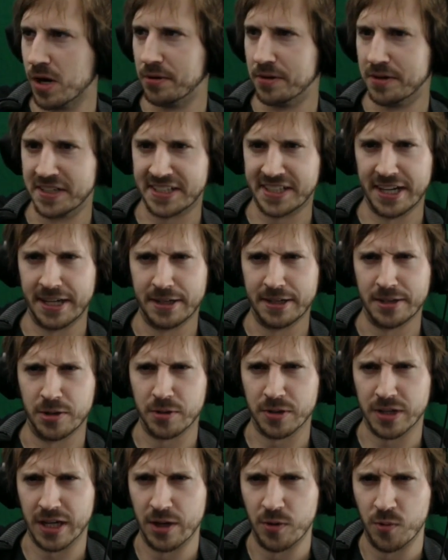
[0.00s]
Okay, okay.
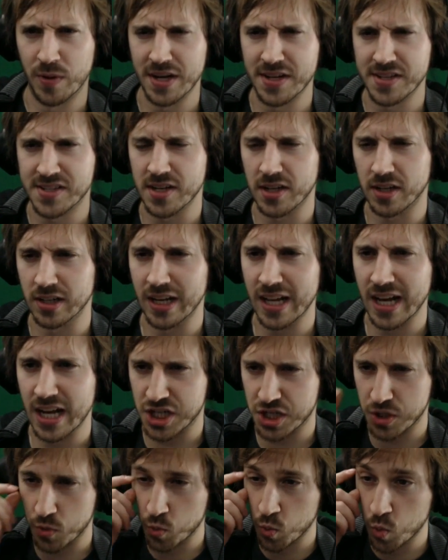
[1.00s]
Wait a second,
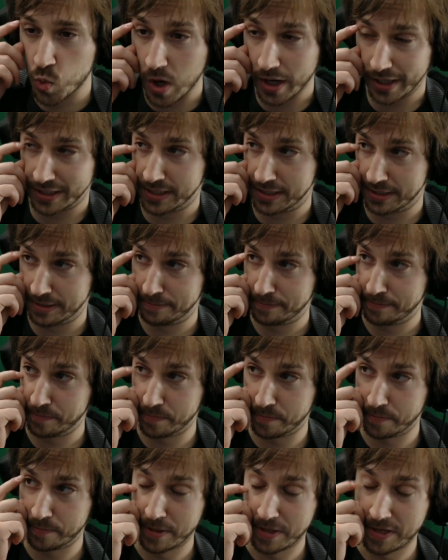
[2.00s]
Lachhh. What?
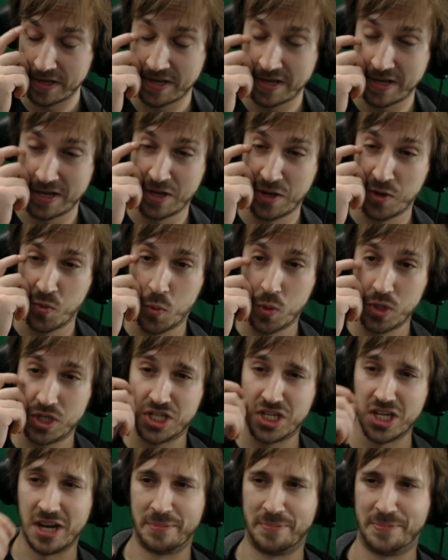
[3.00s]
What's
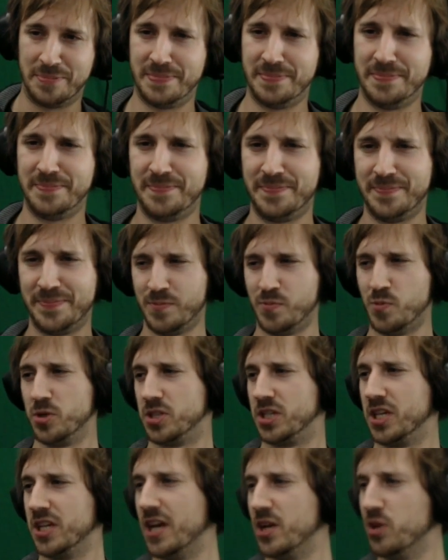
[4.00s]
up? What can
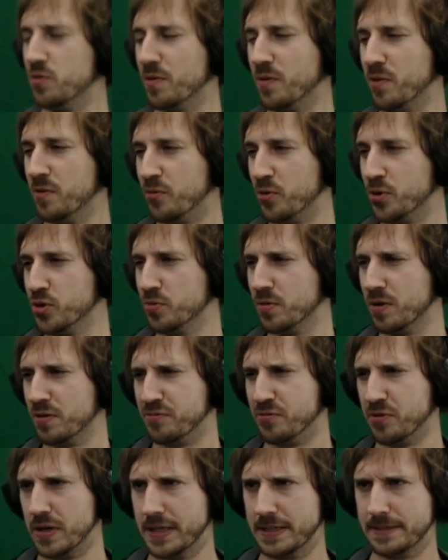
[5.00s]
I do for you, my
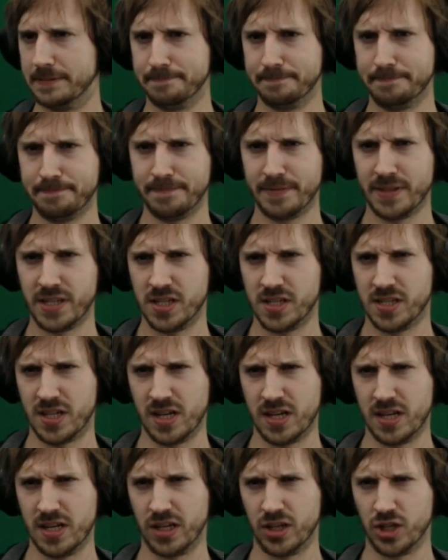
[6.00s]
friend?
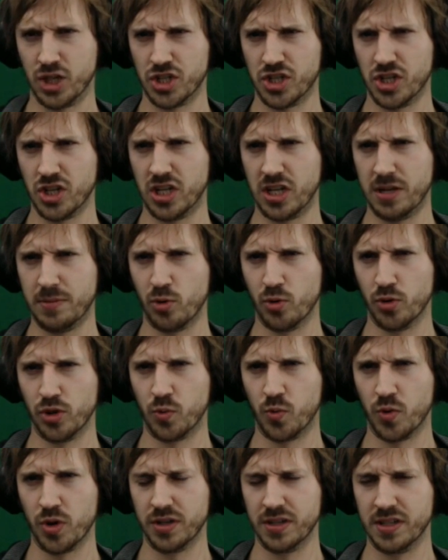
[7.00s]
Standing. Just a demo. The
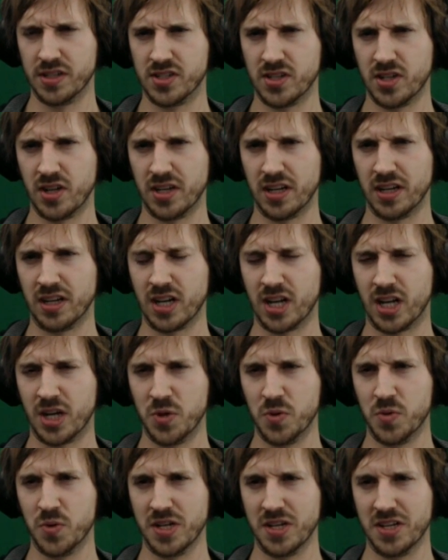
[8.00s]
world is not
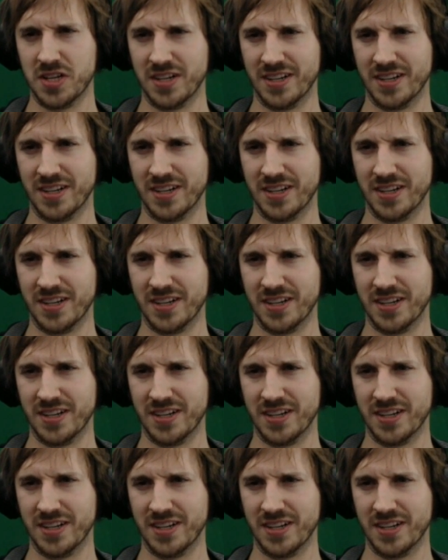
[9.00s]
included.